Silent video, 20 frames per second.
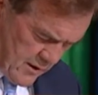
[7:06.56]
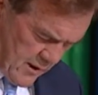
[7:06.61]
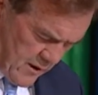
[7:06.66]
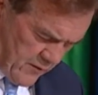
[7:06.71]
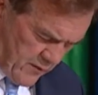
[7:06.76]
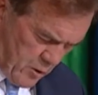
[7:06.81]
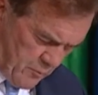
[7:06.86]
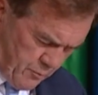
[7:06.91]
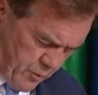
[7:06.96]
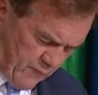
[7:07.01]

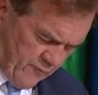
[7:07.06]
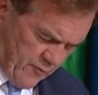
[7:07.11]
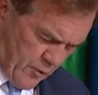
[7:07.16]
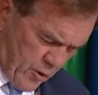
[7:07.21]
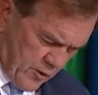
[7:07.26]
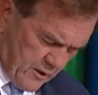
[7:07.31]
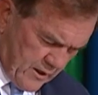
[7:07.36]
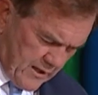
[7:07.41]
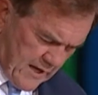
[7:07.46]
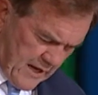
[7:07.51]
and their
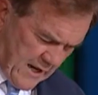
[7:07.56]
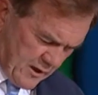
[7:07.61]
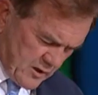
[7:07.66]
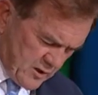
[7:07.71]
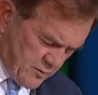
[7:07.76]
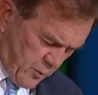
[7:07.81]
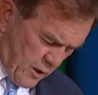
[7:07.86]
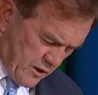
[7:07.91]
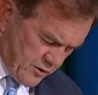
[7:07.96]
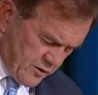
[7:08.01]
perverted
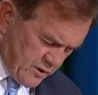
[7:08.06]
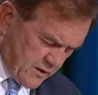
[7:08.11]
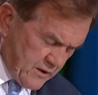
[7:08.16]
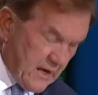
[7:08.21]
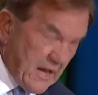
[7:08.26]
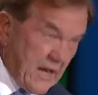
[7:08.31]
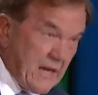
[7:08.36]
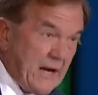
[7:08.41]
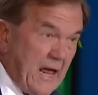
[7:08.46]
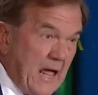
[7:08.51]
expression
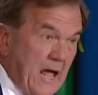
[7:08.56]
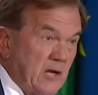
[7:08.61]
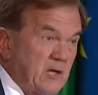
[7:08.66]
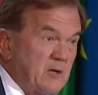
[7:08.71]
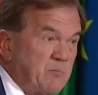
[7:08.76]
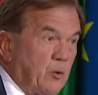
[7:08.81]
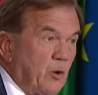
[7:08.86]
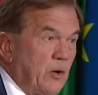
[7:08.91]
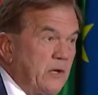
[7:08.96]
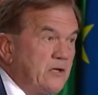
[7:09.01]
and
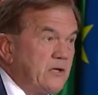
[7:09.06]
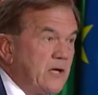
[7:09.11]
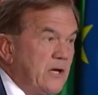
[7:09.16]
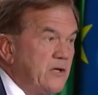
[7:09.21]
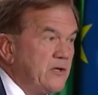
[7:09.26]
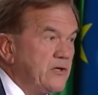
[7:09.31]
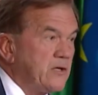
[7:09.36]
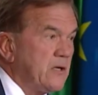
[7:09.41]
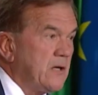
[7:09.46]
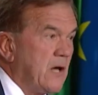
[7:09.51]

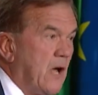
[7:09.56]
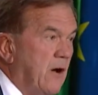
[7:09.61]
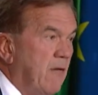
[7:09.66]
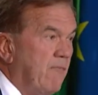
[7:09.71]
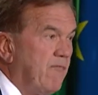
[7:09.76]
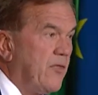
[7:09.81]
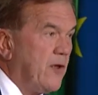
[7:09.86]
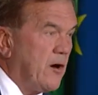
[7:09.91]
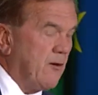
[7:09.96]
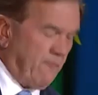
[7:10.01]
exploitation
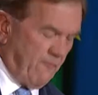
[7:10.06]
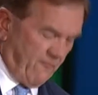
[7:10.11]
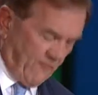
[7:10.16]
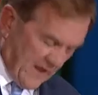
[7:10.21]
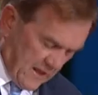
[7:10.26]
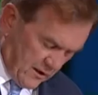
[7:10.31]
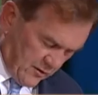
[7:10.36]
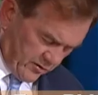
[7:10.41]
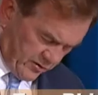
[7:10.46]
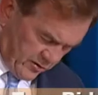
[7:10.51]
of their
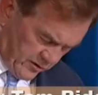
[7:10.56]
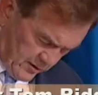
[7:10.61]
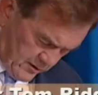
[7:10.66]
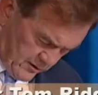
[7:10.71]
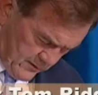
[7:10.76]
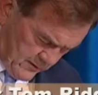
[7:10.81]
faith.